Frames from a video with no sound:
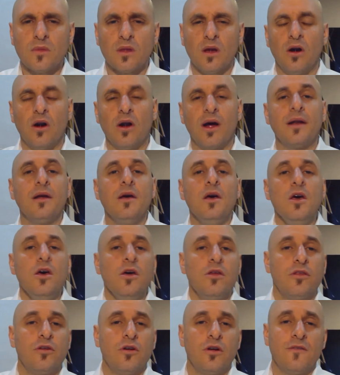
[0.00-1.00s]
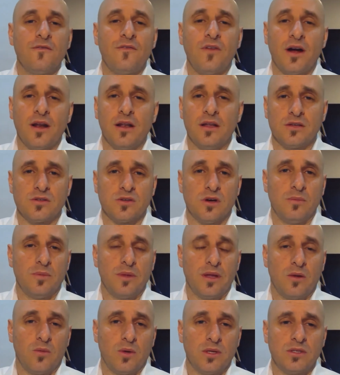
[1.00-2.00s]
All right, third and final
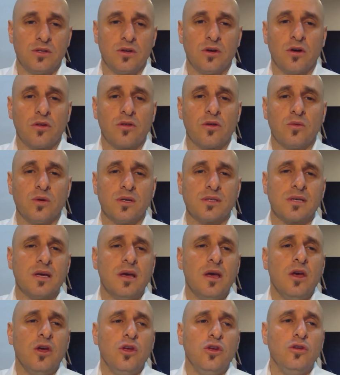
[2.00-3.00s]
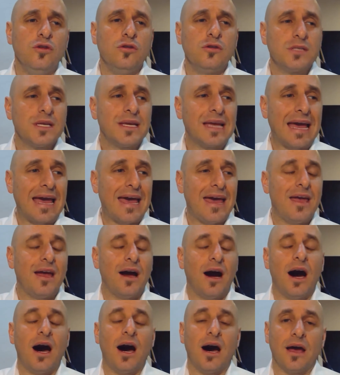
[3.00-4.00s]
example that I wanted to go through was using
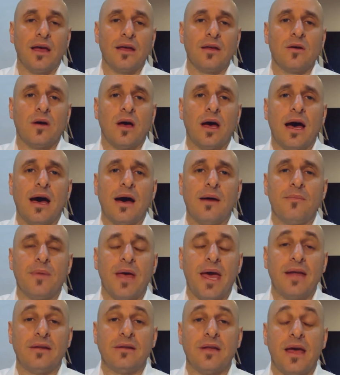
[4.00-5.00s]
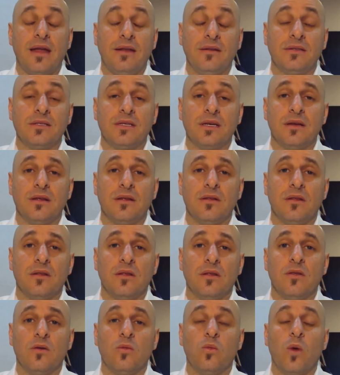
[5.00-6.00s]
AI and
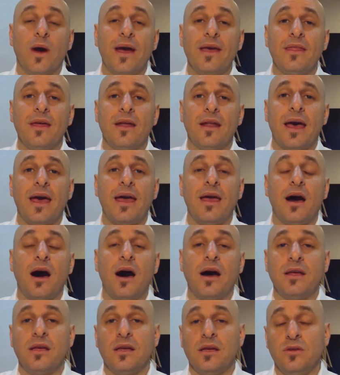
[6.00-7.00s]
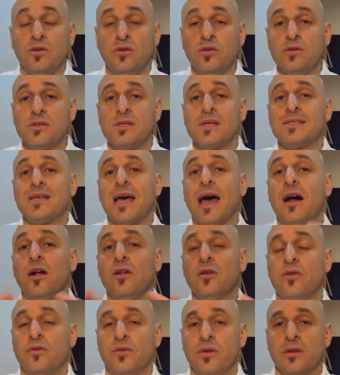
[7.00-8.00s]
the way that AI uses
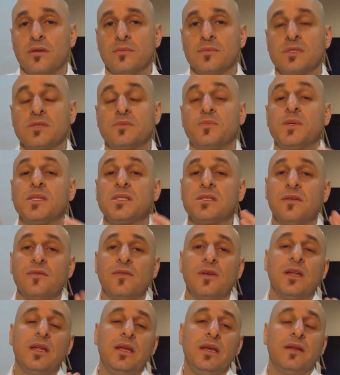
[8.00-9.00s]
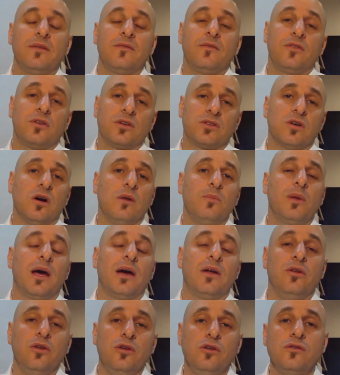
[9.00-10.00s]
algorithms, specifically in, for example,
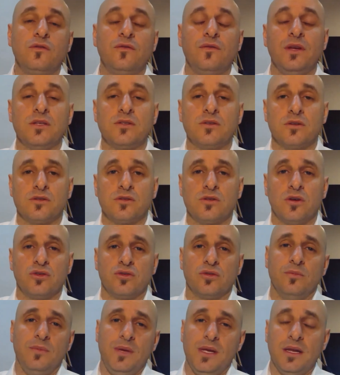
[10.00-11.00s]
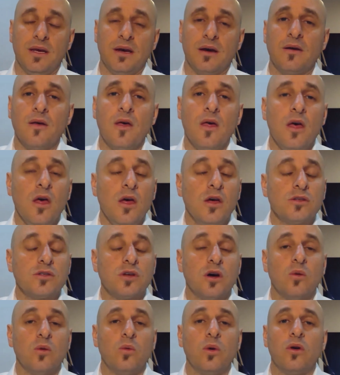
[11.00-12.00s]
our news feeds on social media.
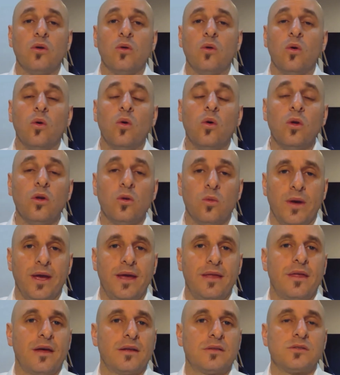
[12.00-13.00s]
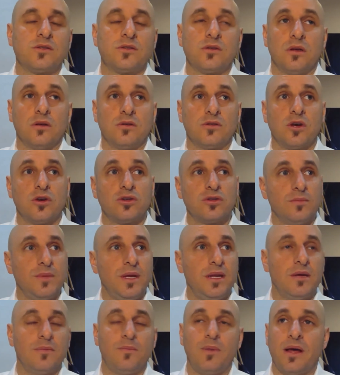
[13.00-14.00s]
So we're all aware that social
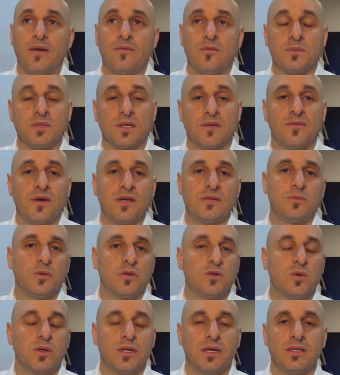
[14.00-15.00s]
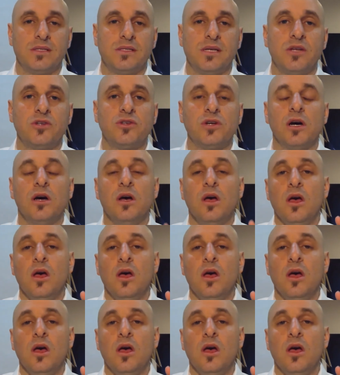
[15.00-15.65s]
media platforms like Facebook, Twitter, etc.